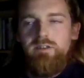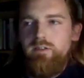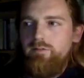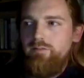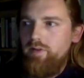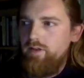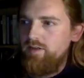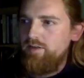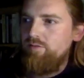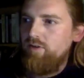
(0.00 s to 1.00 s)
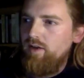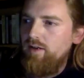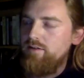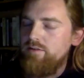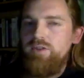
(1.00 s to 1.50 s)
of uh, different
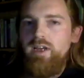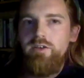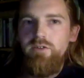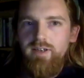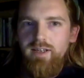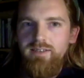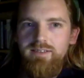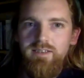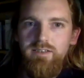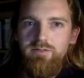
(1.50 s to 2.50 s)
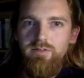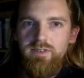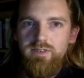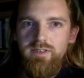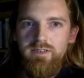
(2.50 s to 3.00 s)
kinds of gender identities, for
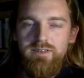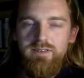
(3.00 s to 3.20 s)
instance.